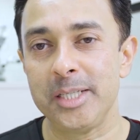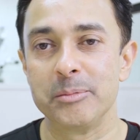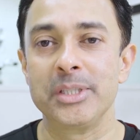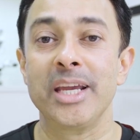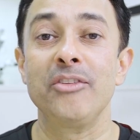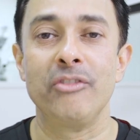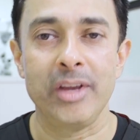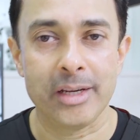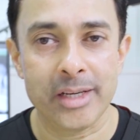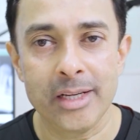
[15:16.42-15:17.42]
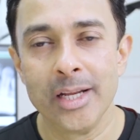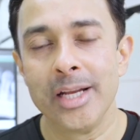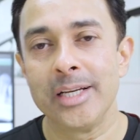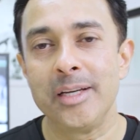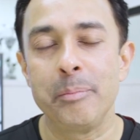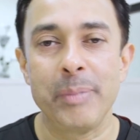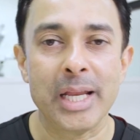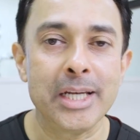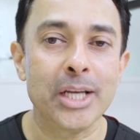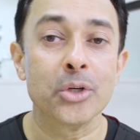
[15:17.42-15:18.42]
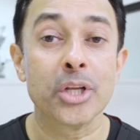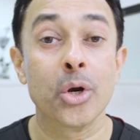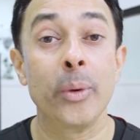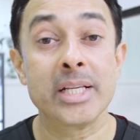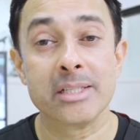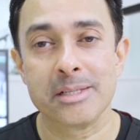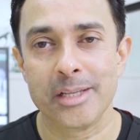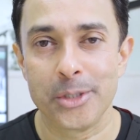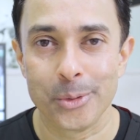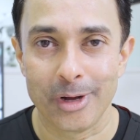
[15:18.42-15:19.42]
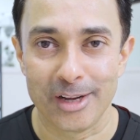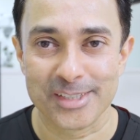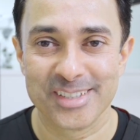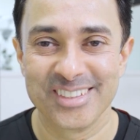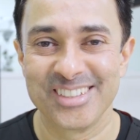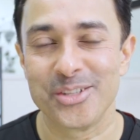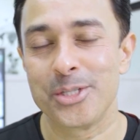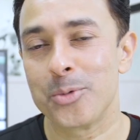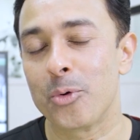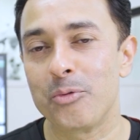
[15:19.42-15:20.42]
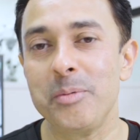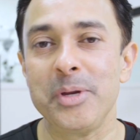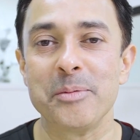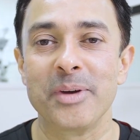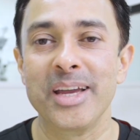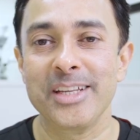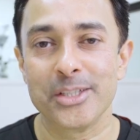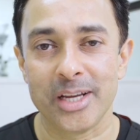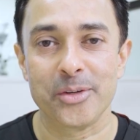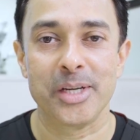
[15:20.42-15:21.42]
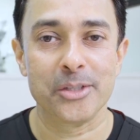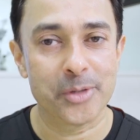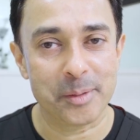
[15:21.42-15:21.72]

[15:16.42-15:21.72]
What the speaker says: treatment can vary depending on the questions that you ask. So this is what we mean by titrated